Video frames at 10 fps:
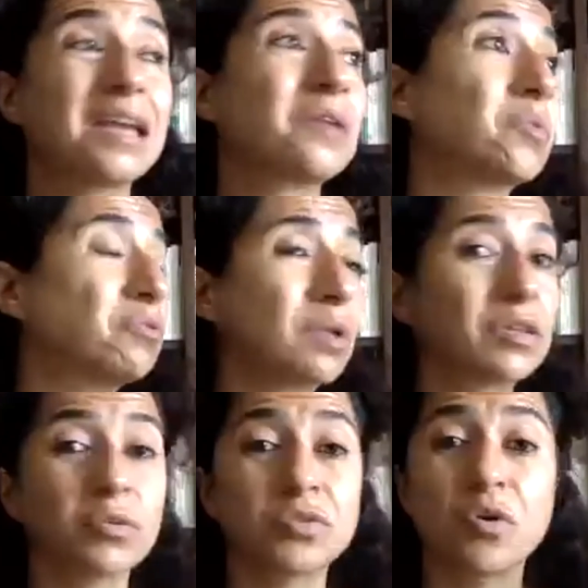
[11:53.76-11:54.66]
with
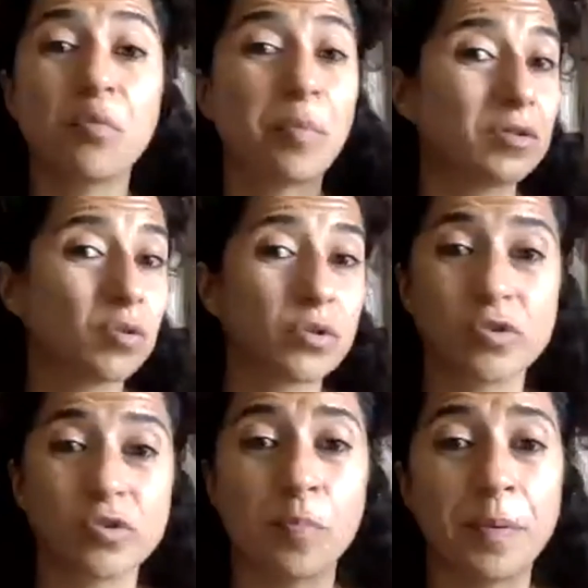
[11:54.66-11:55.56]
windows open,
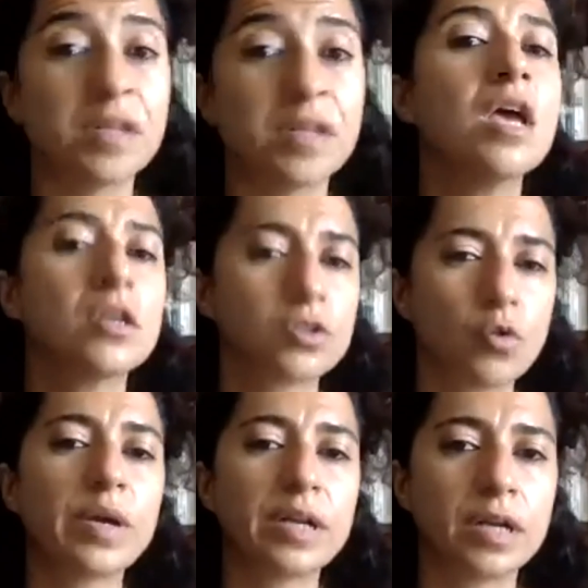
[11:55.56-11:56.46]
doors open.
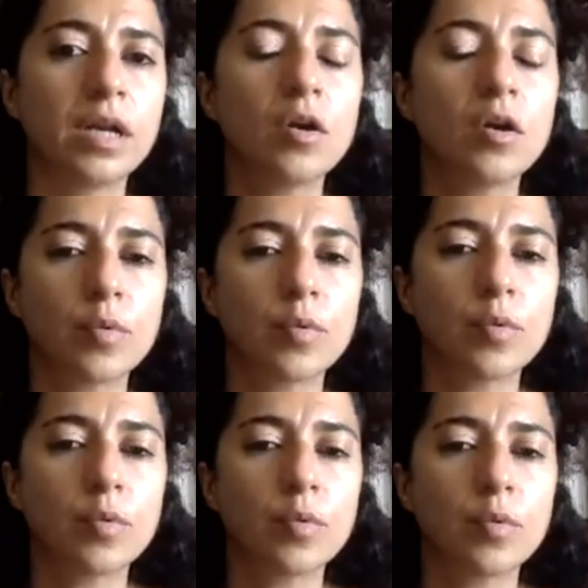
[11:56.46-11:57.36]
So we're
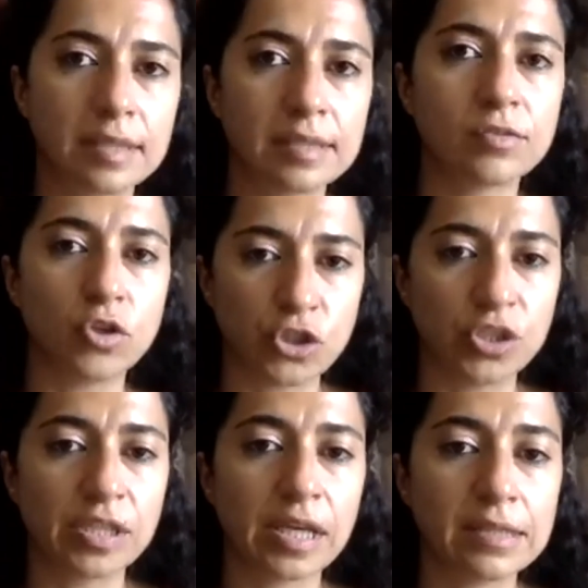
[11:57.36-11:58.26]
assisting these
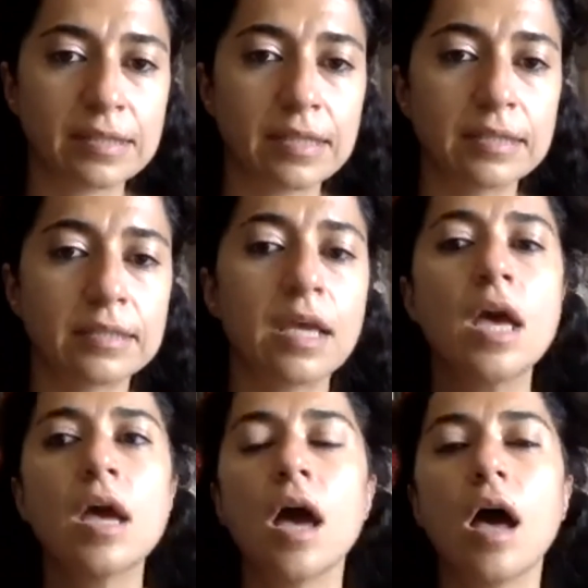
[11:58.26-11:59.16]
urgent cases.
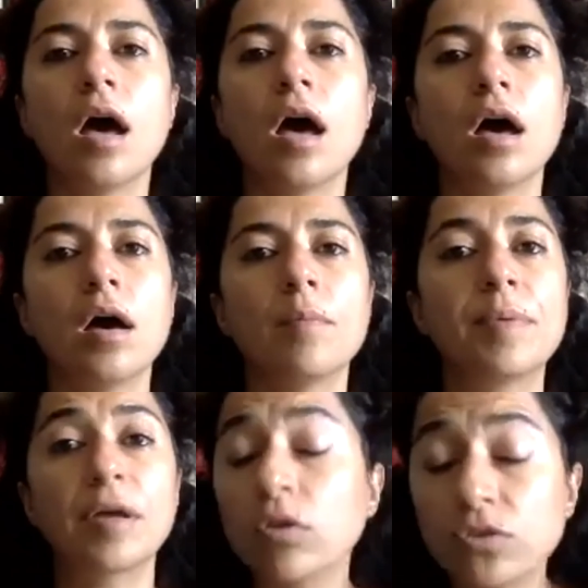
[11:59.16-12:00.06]

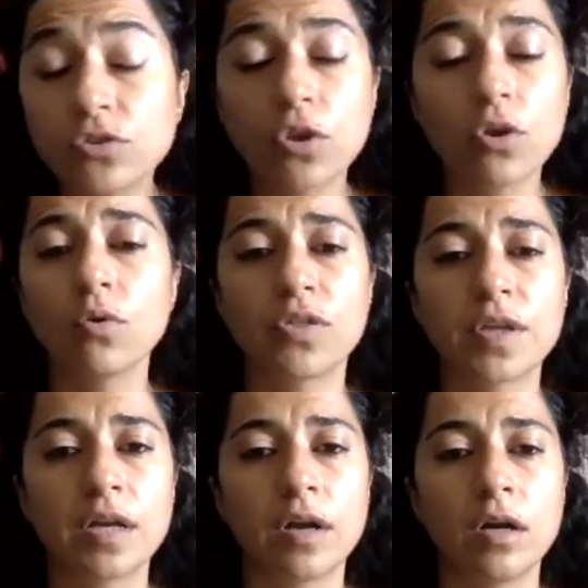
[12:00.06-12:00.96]
But also
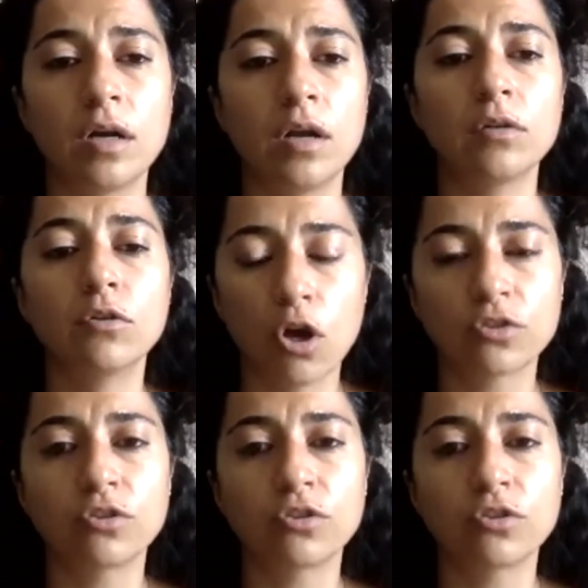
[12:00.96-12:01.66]
there are a lot of